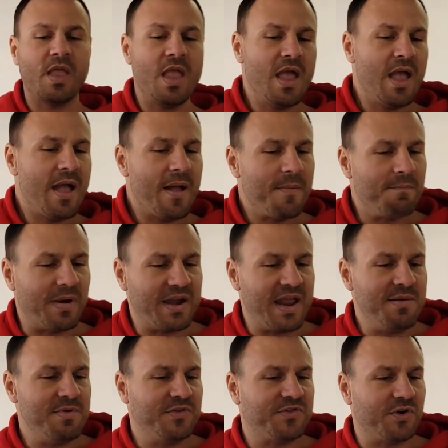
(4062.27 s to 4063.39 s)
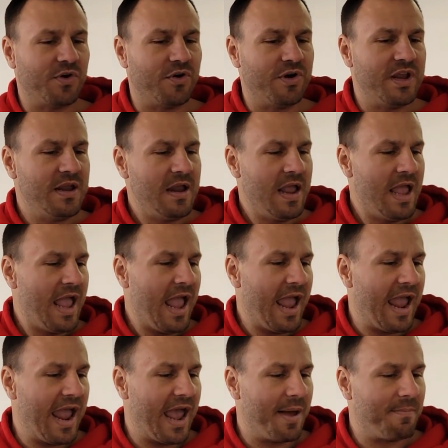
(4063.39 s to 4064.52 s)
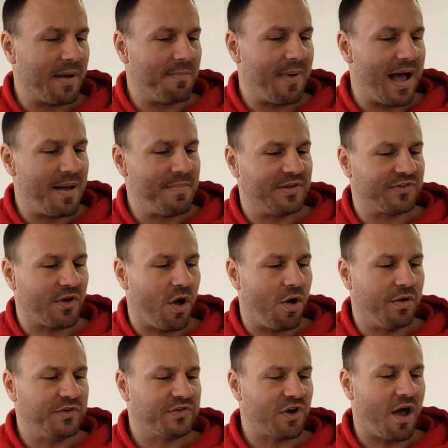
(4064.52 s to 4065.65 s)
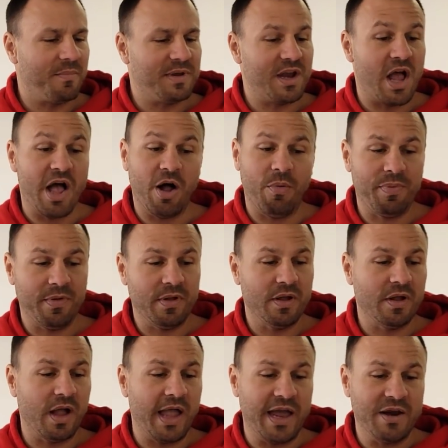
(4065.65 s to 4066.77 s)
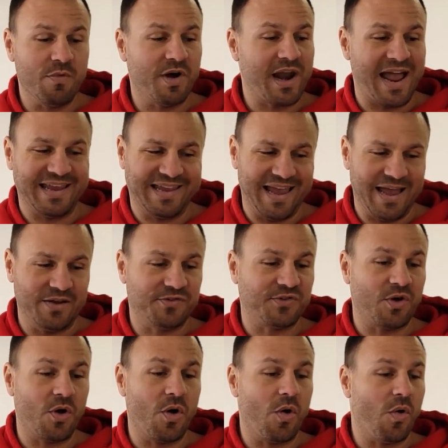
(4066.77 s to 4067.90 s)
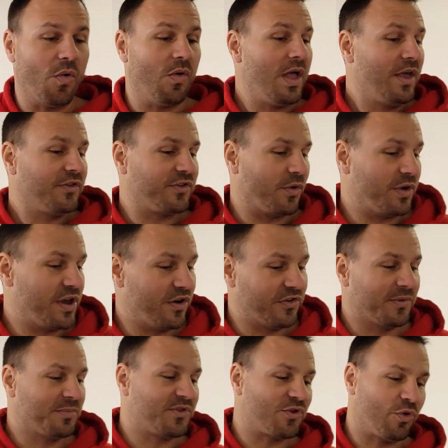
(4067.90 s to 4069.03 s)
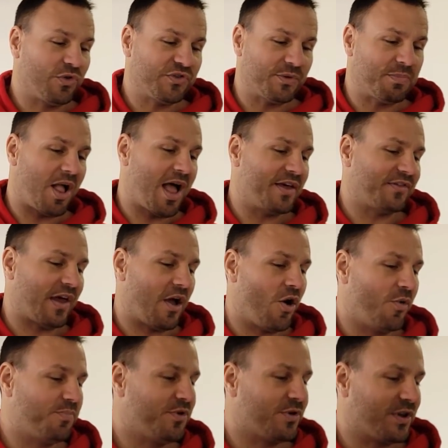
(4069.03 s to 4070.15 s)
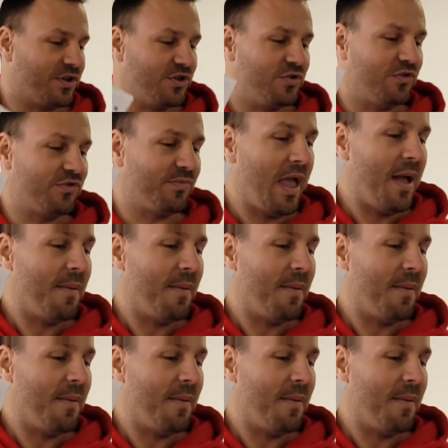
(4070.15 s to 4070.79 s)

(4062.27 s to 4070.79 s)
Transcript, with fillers: My name is Ernie. And my mom has always taught me to help anyone I can. So, so here's some school supplies I hope you can use.